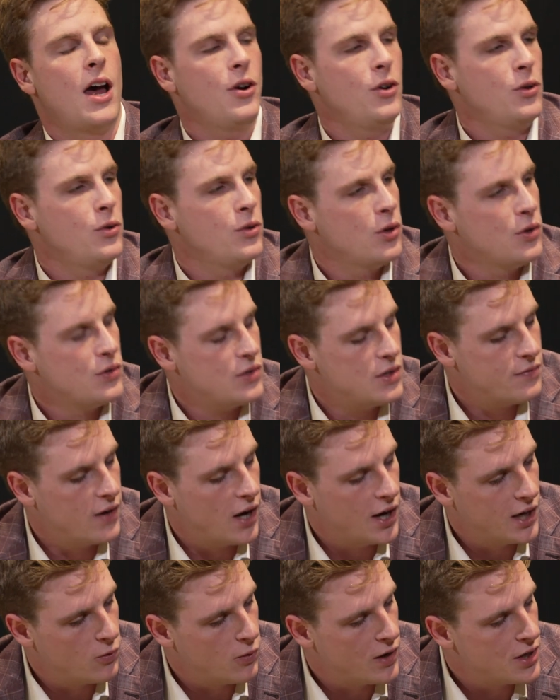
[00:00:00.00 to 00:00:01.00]
do those
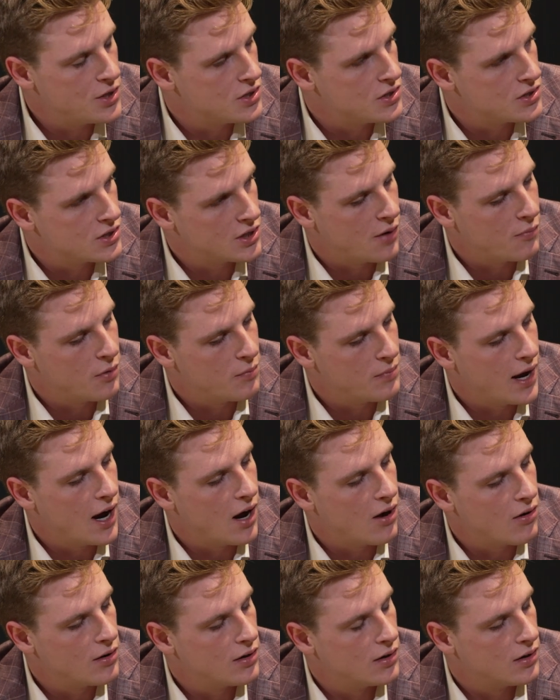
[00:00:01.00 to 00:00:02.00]
evaluations come
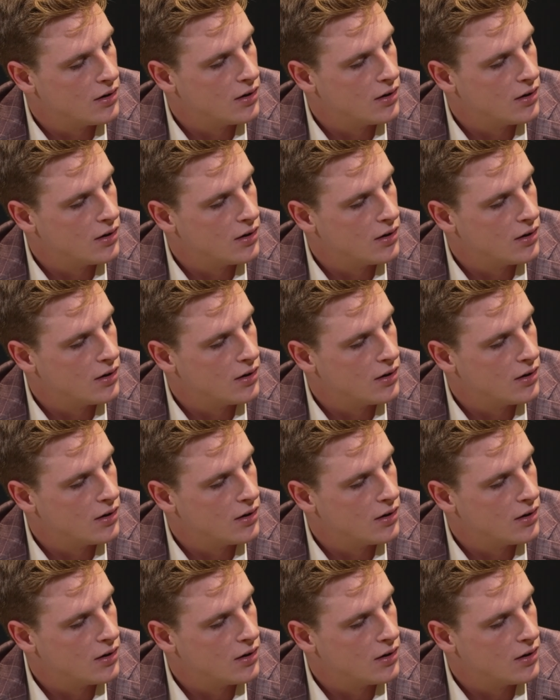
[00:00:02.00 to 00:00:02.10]
about?